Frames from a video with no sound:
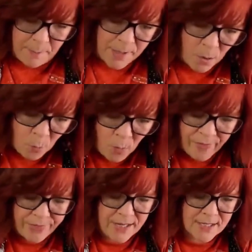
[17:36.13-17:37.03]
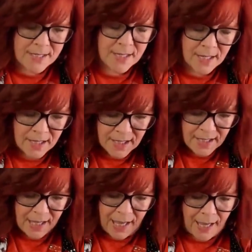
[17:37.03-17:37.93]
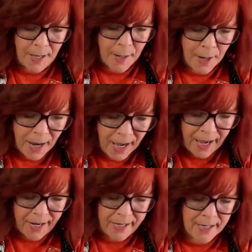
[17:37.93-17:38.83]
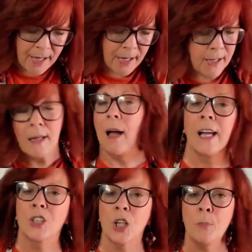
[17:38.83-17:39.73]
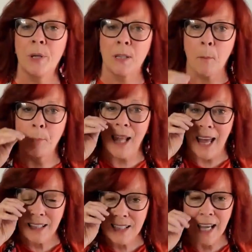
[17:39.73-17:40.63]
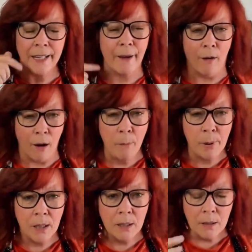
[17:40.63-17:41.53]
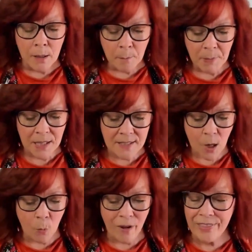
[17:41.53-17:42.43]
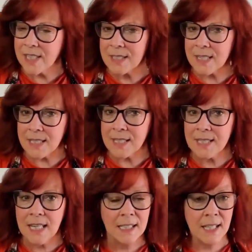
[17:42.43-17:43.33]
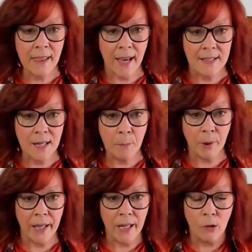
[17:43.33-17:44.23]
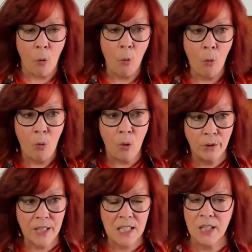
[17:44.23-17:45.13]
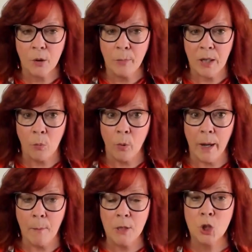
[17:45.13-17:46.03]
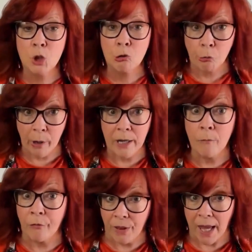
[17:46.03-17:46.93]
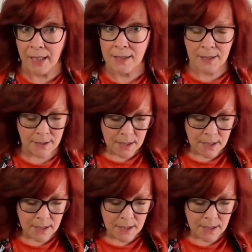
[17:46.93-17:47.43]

And I want this, I should have put the black side up because I want this to stick to that template and hold this little bitty rim straight and flat.